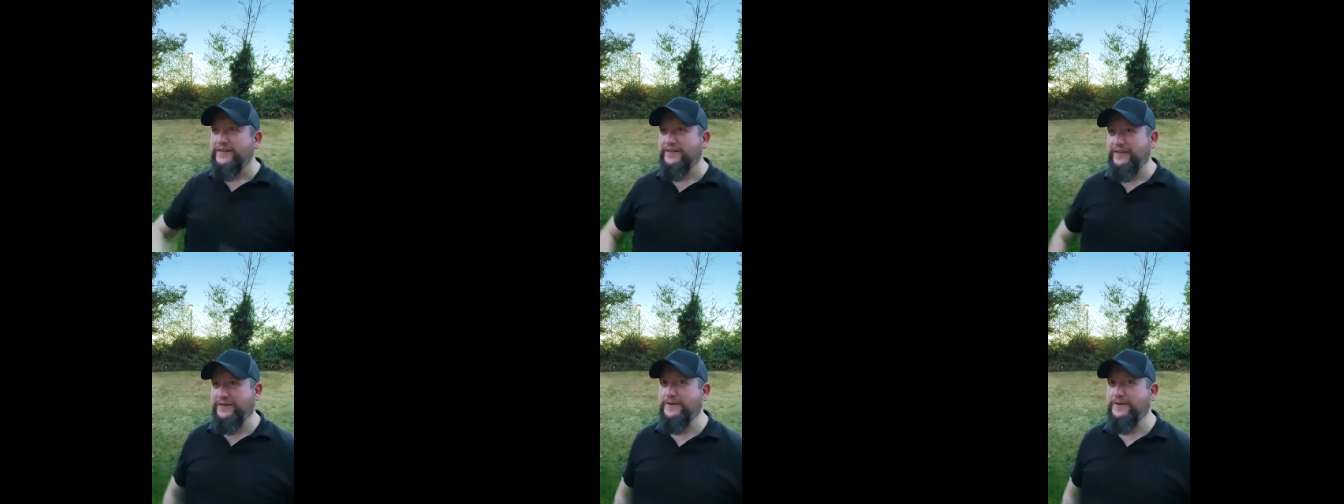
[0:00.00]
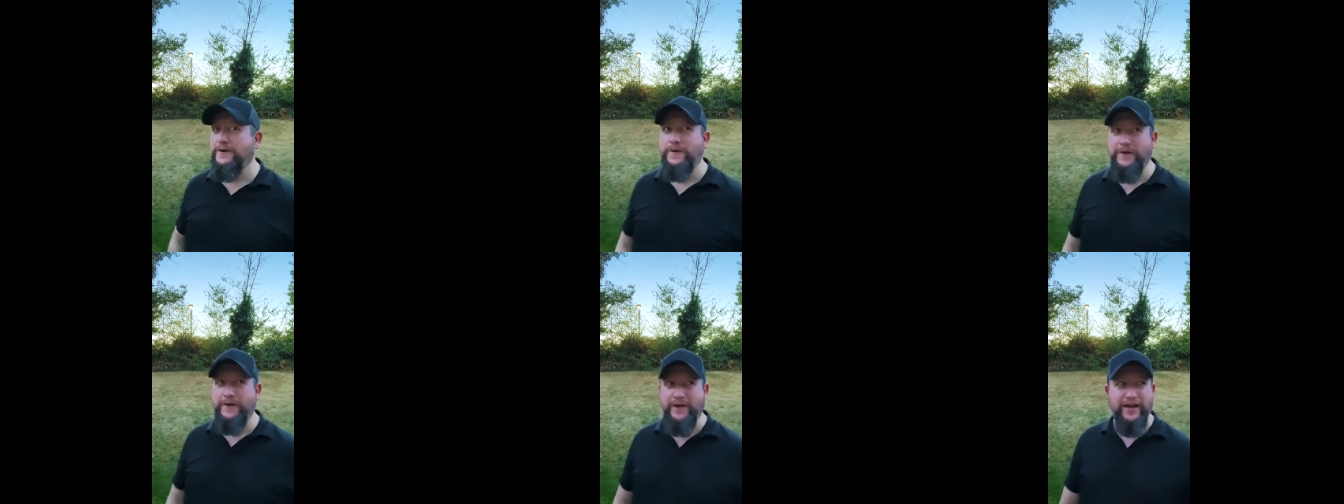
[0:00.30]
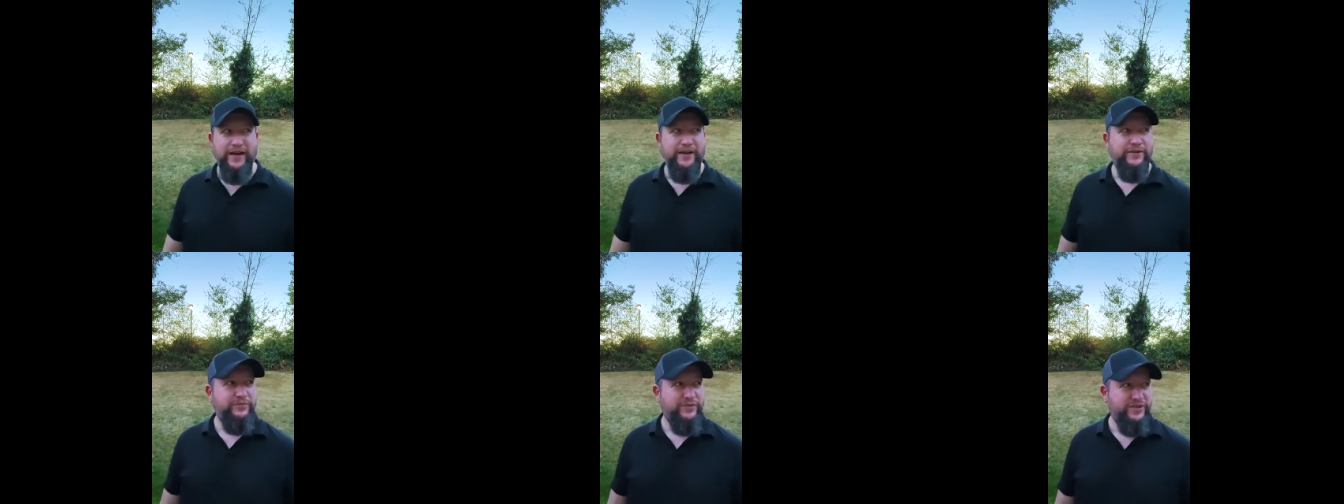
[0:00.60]
like, oh
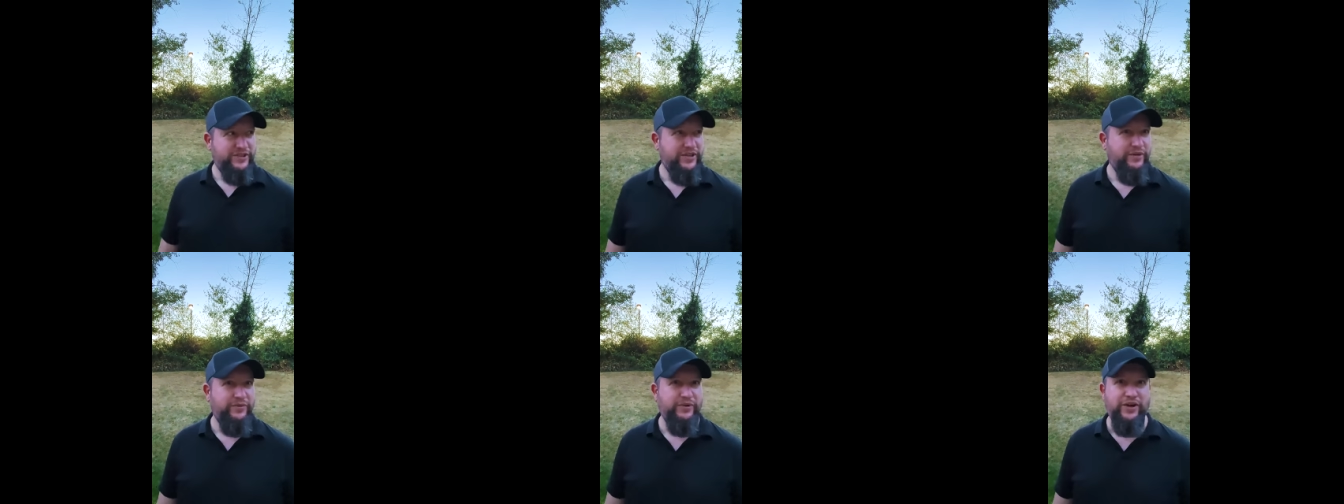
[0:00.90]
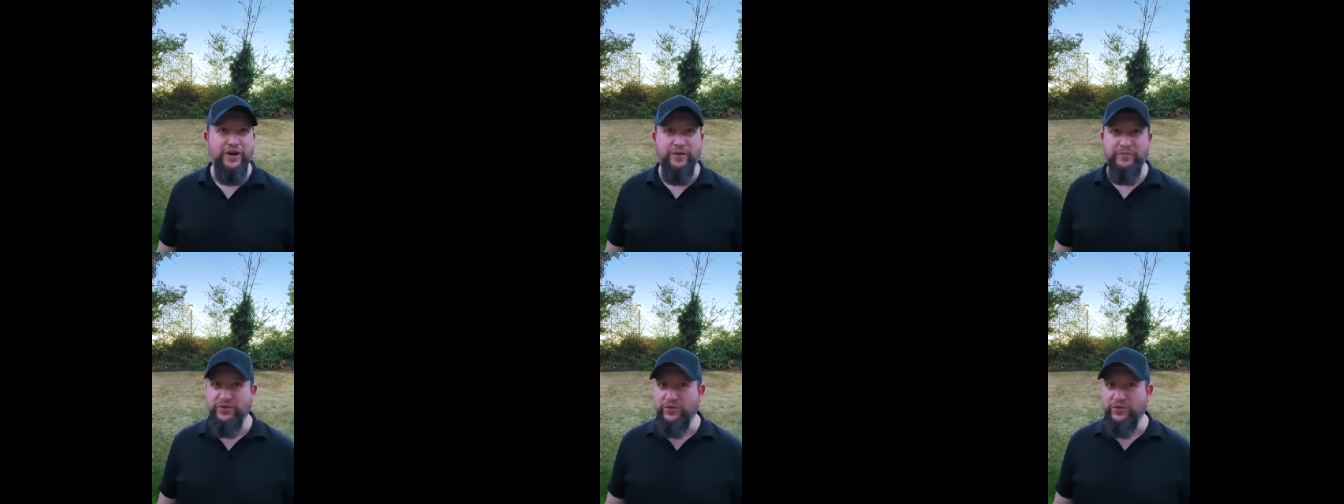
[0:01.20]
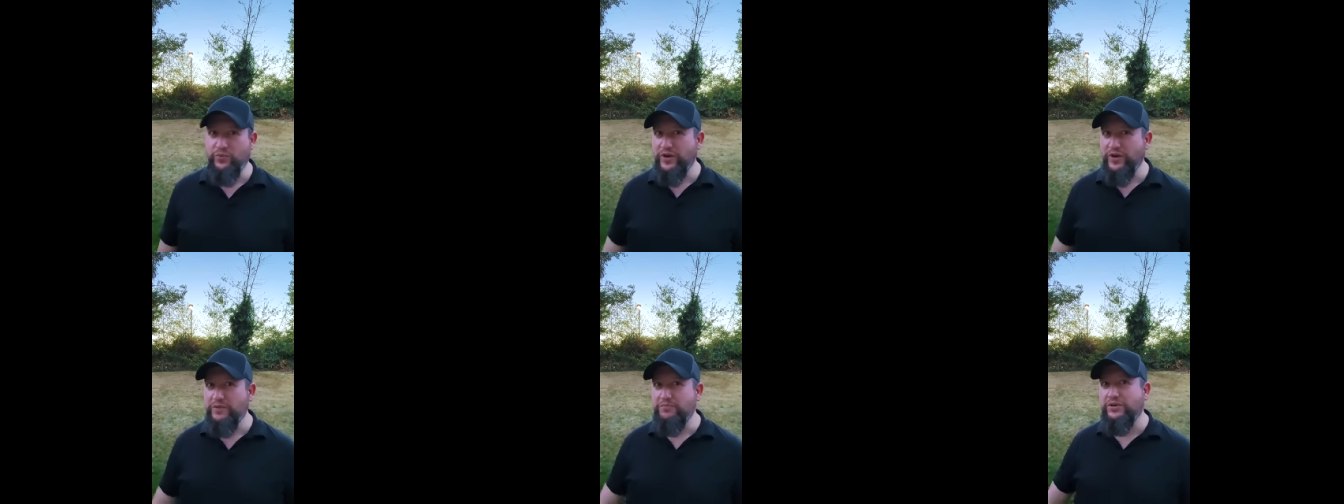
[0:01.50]
yeah, what's going on?
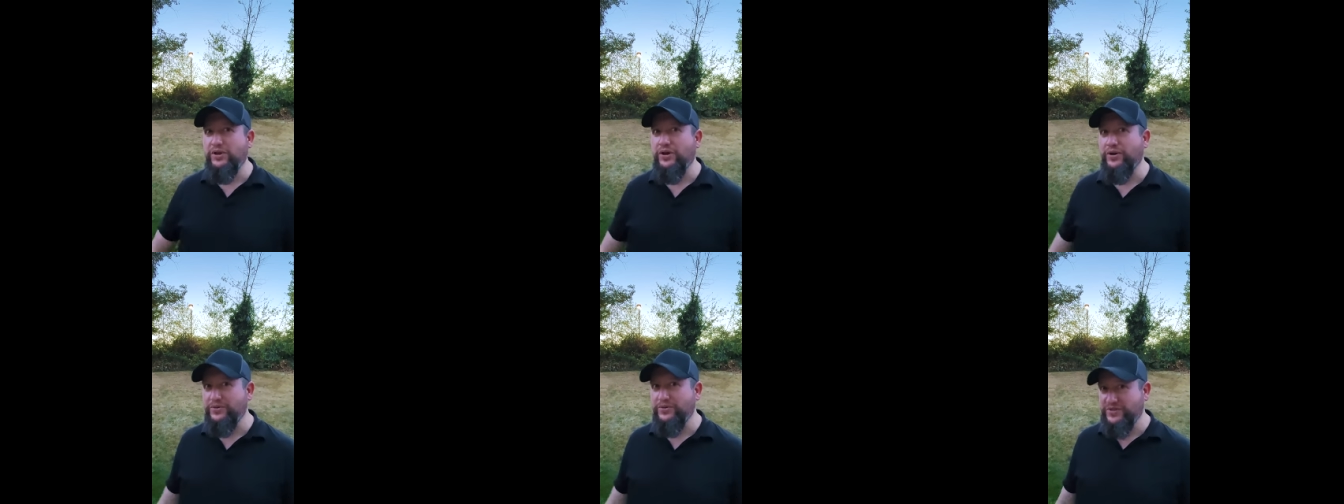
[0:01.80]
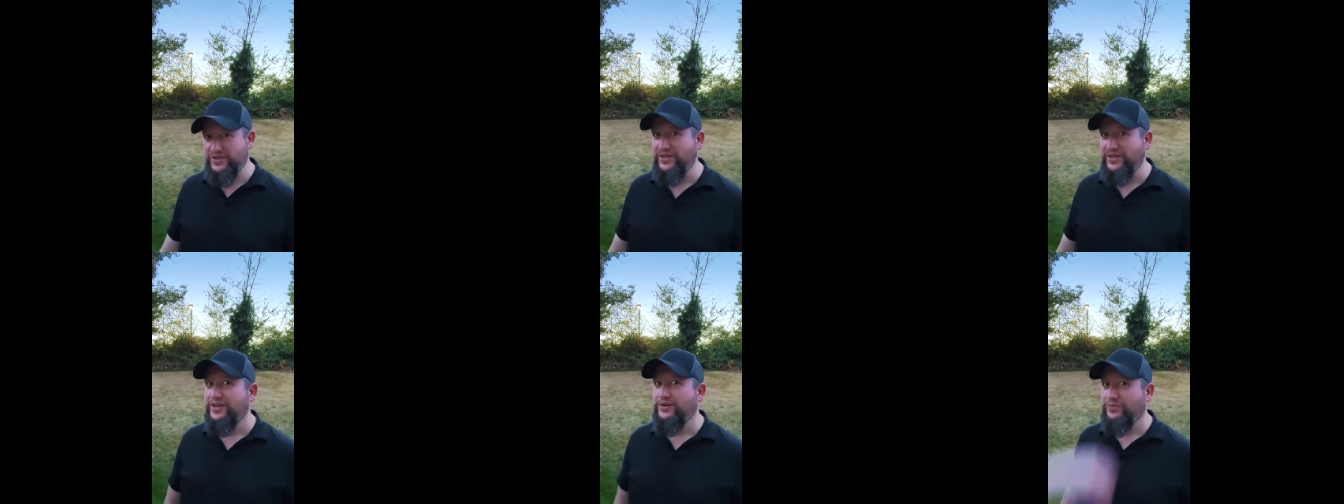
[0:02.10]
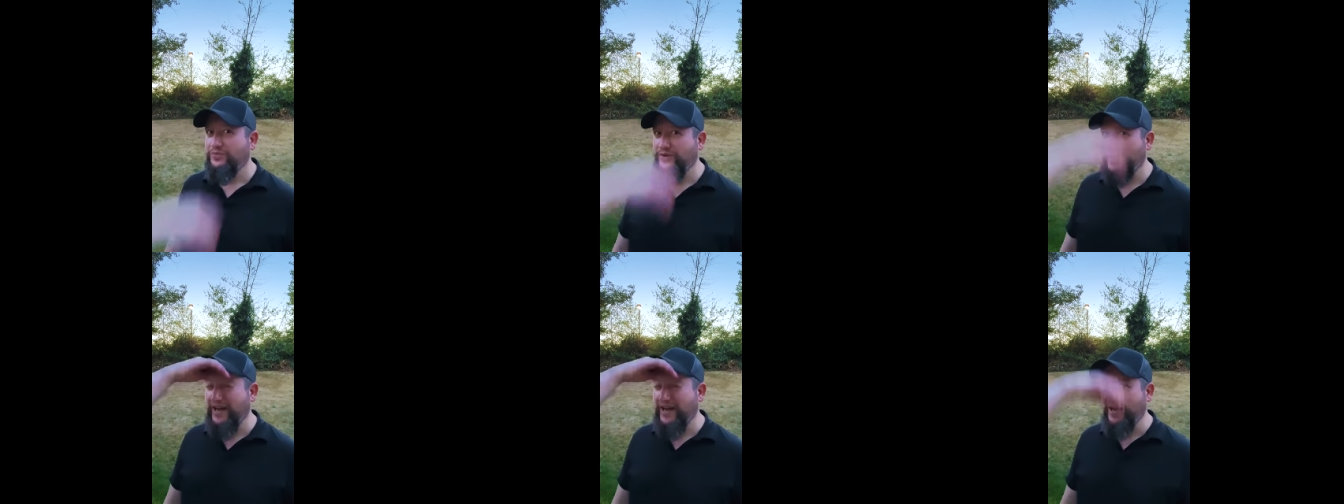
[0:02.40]
But the wind blows,
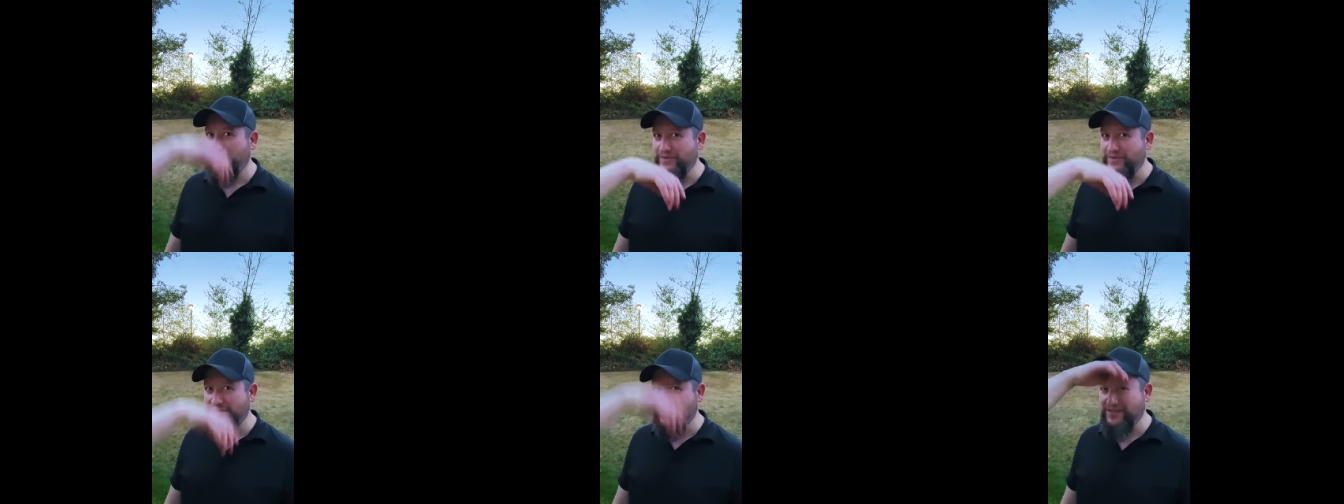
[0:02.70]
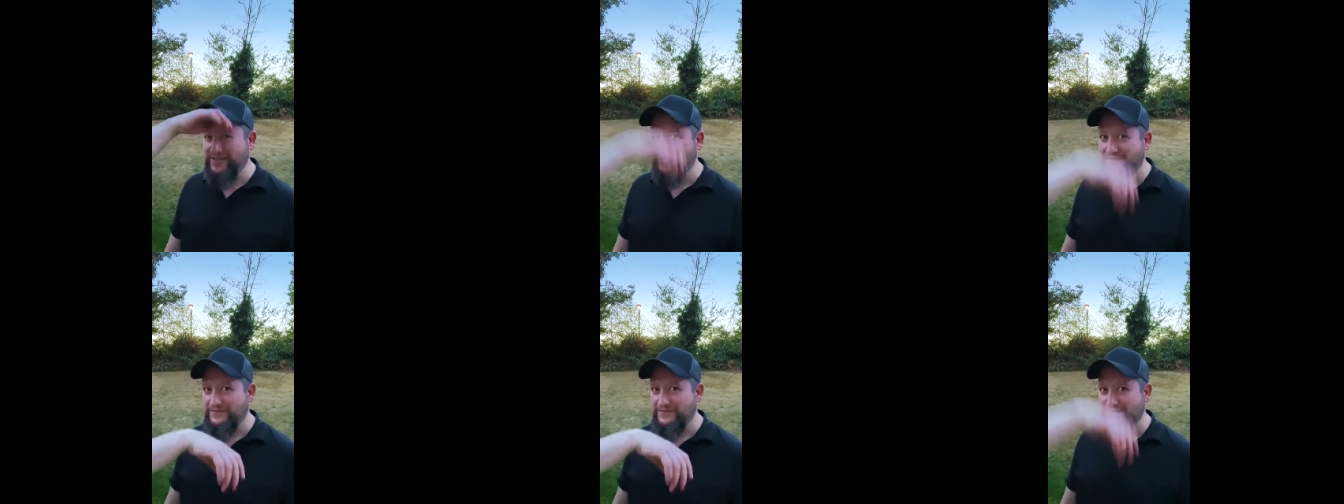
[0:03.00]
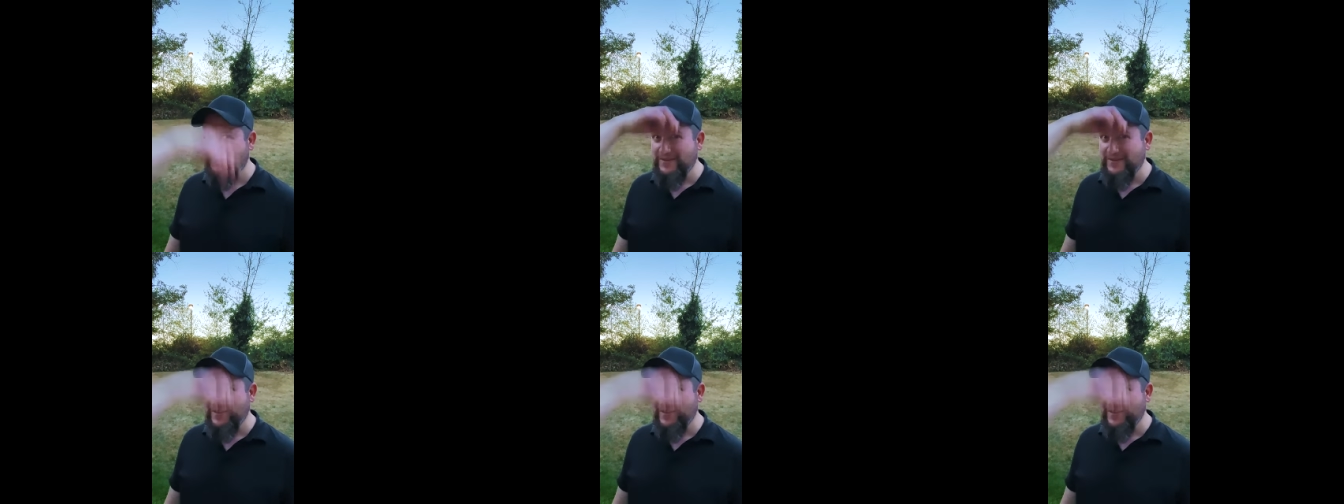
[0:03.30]
what happens?